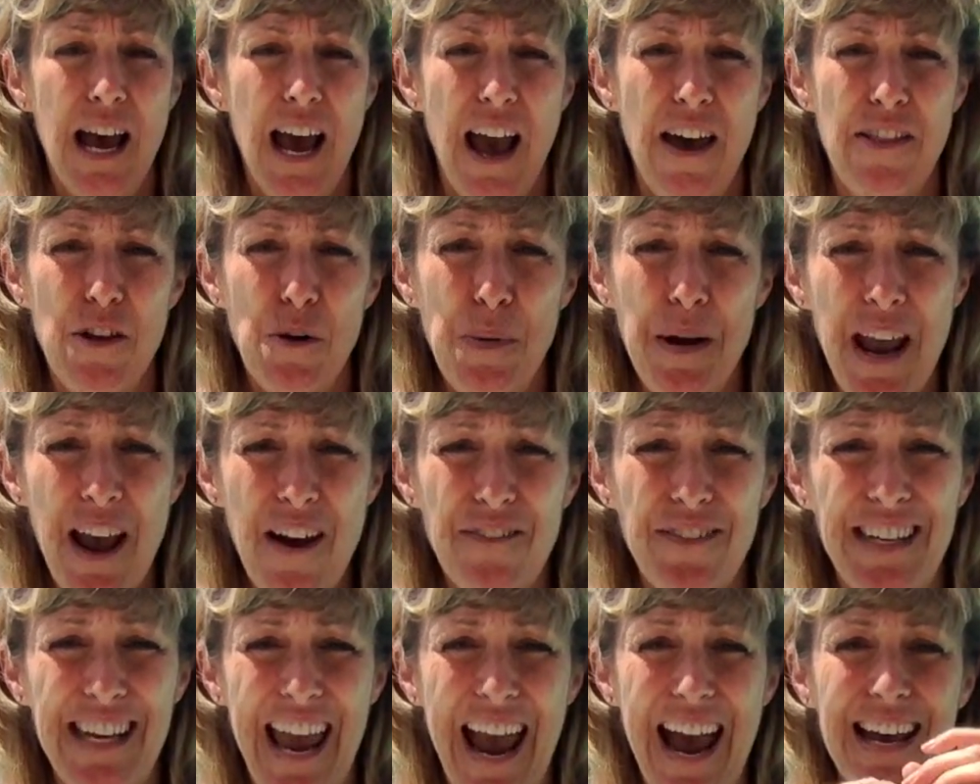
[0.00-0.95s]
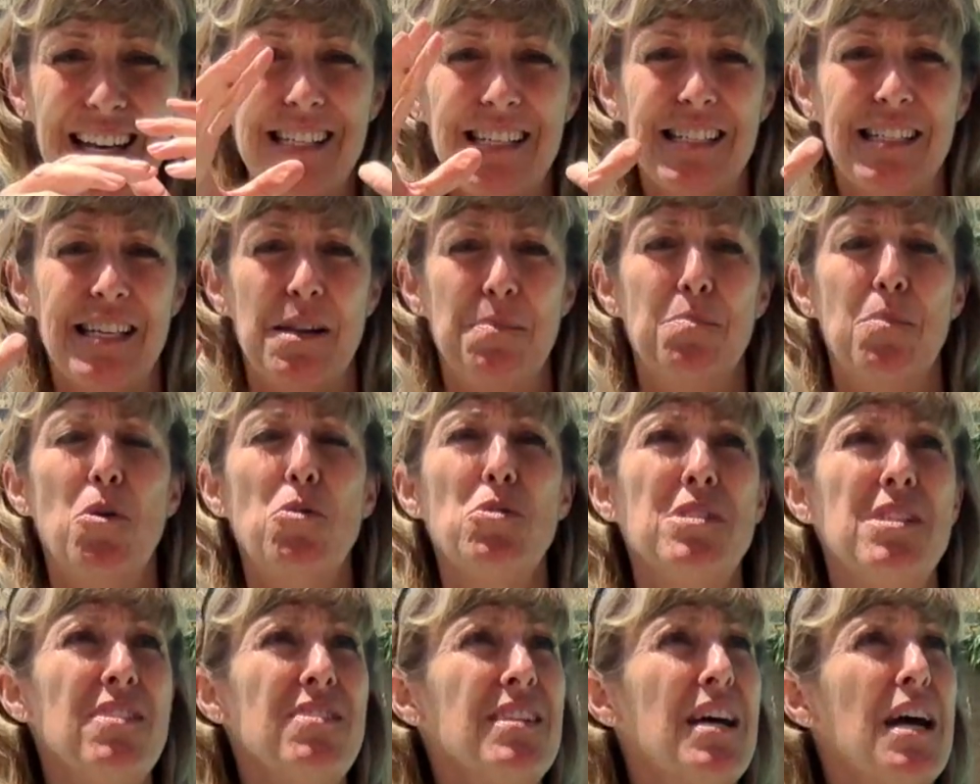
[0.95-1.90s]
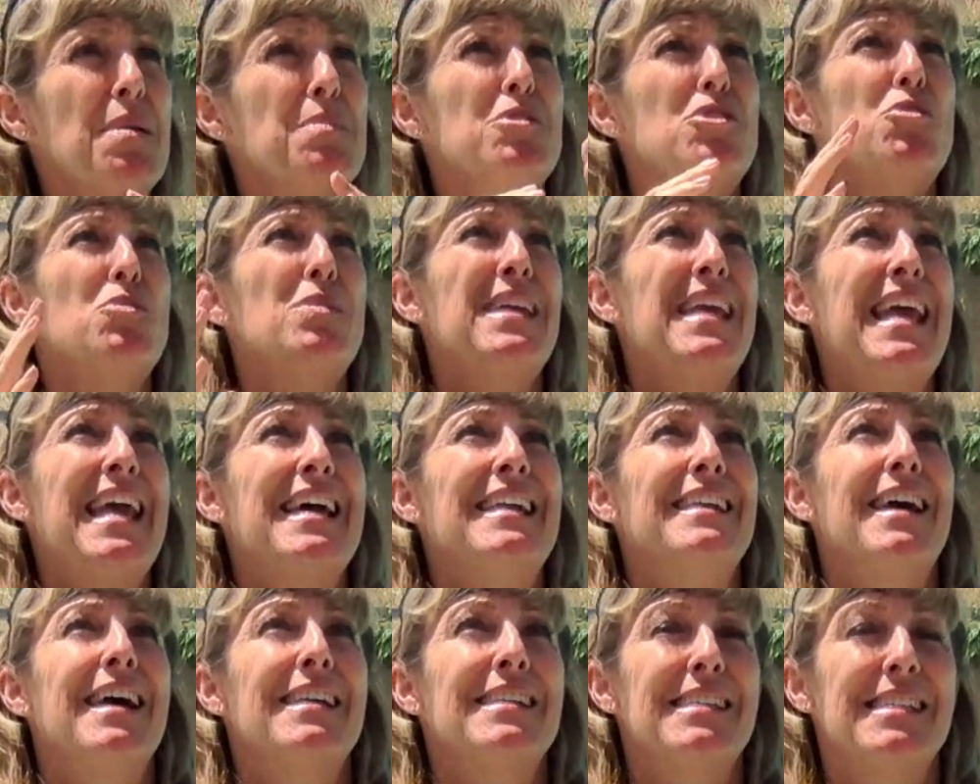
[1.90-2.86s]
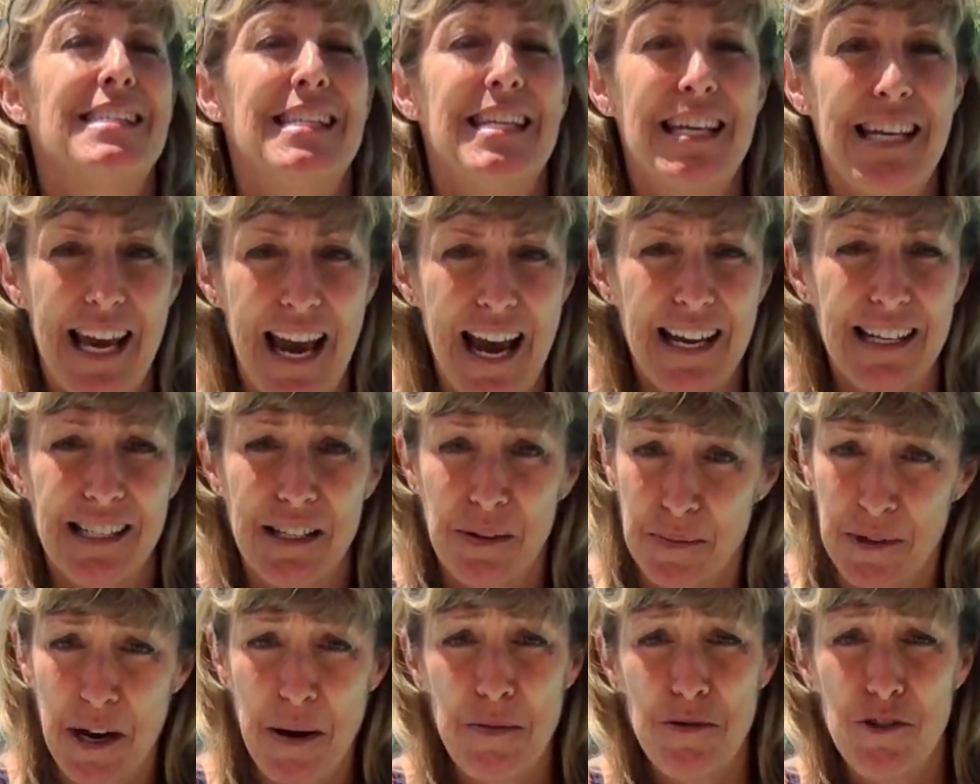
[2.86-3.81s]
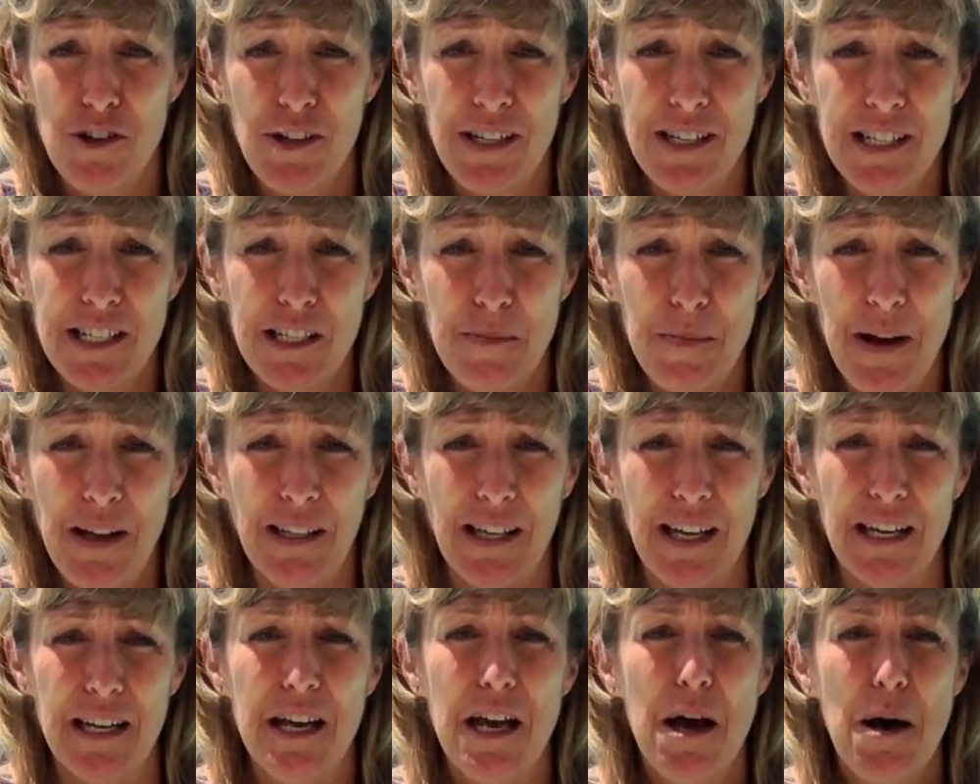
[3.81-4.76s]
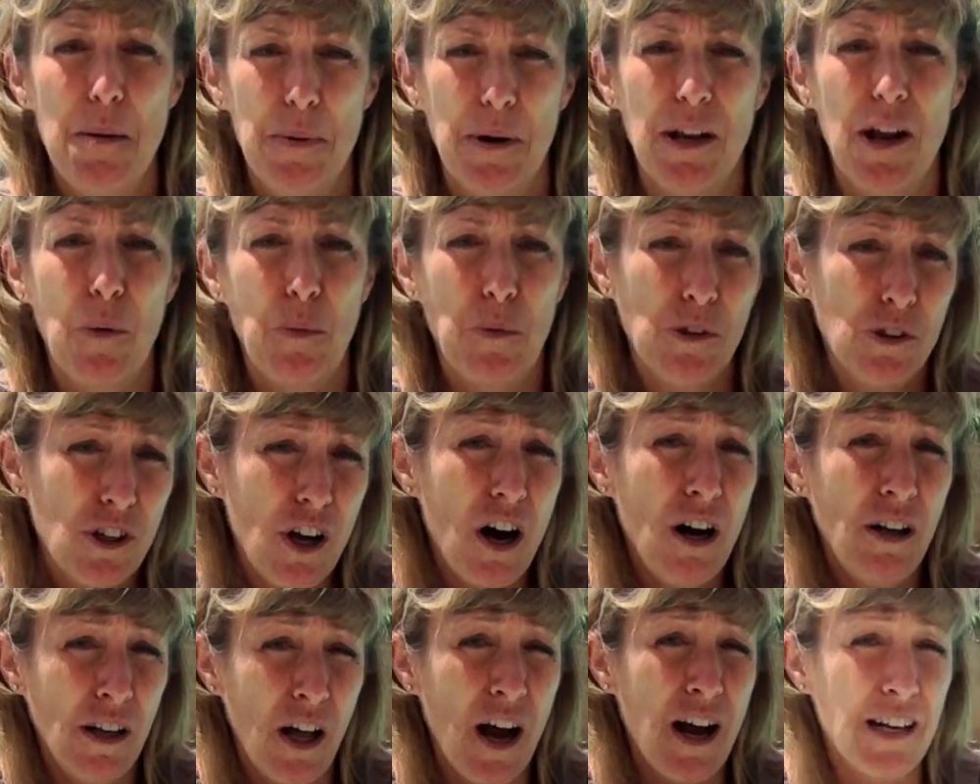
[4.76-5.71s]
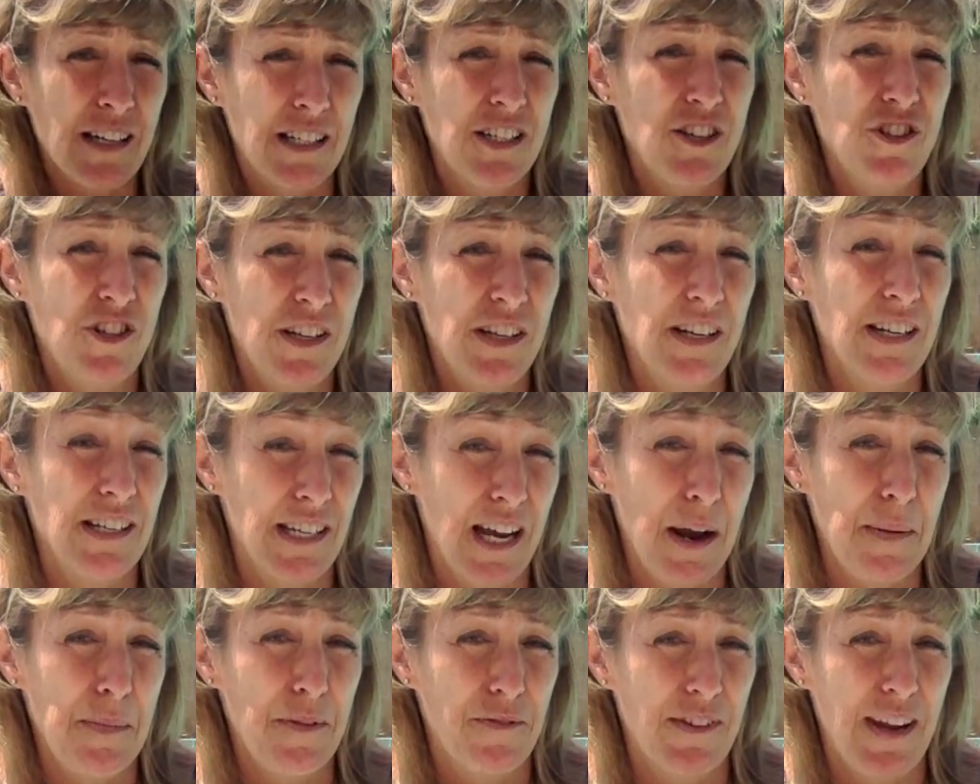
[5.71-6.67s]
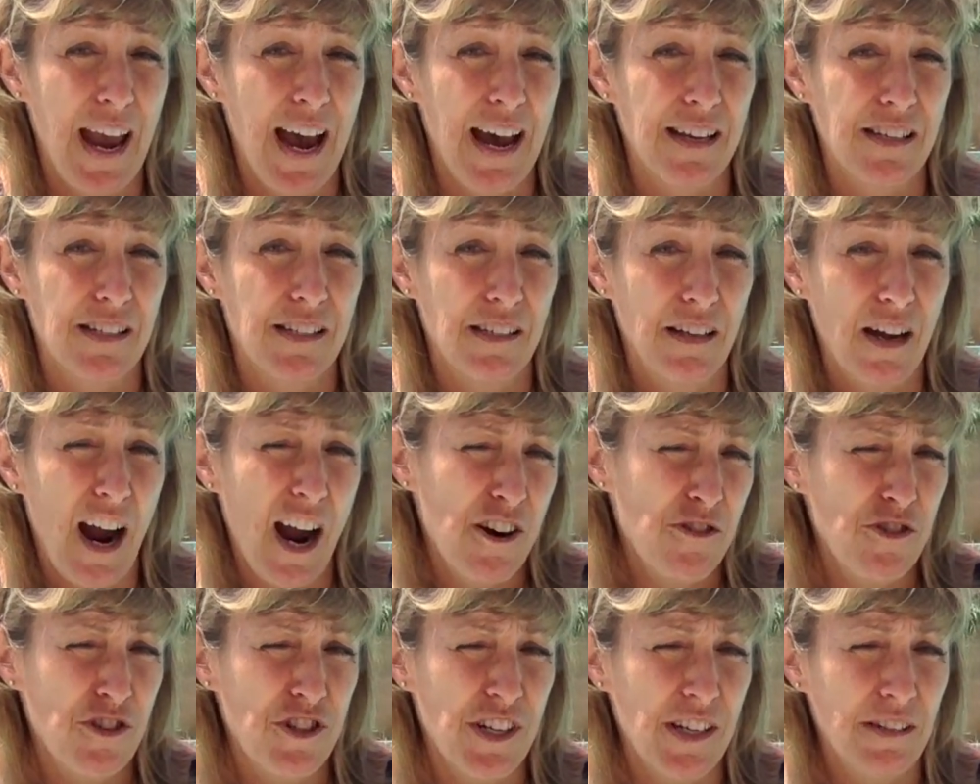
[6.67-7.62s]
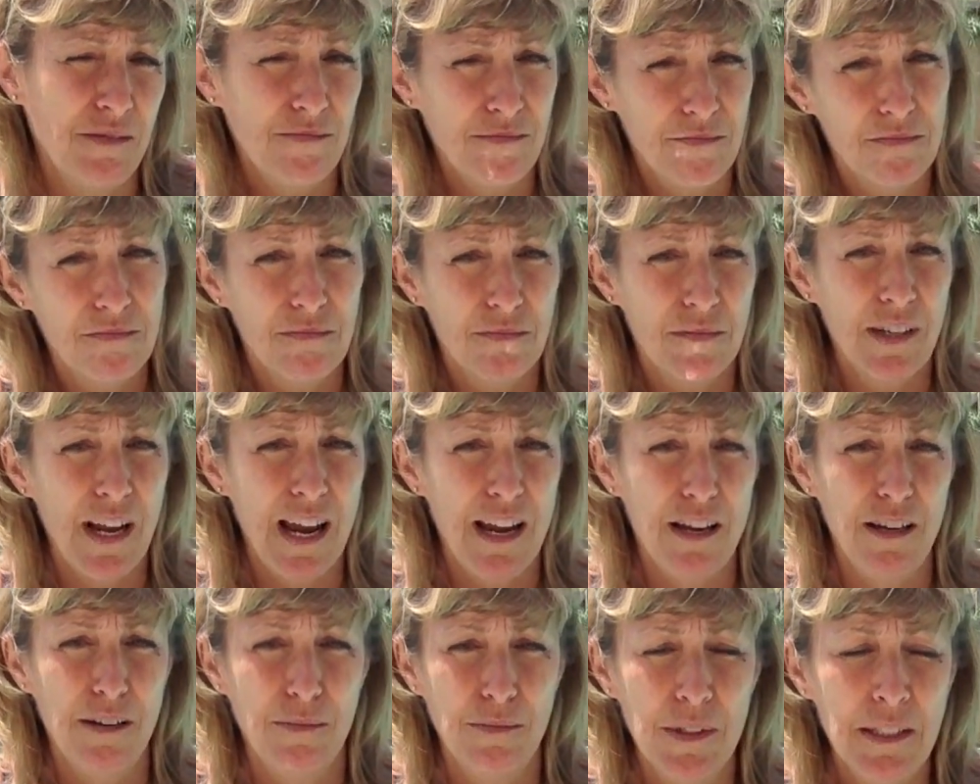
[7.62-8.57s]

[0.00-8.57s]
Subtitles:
And then we have gases, and most of the times you cannot see gas. Sometimes you can smell it, but we'll call oxygen a type of gas. Hydrogen, okay?